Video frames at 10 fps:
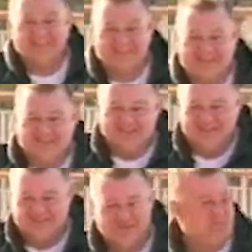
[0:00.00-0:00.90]
help
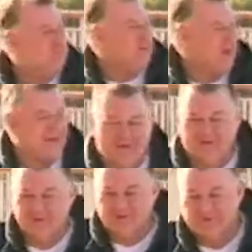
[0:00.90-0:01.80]
radicalise people
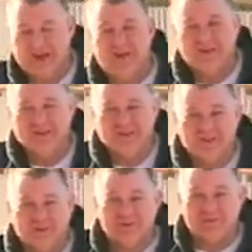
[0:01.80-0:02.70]
on the internet,
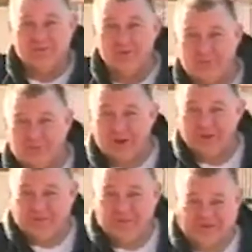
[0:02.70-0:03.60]
most of that
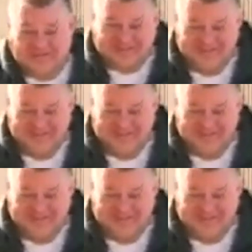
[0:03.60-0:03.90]
happens on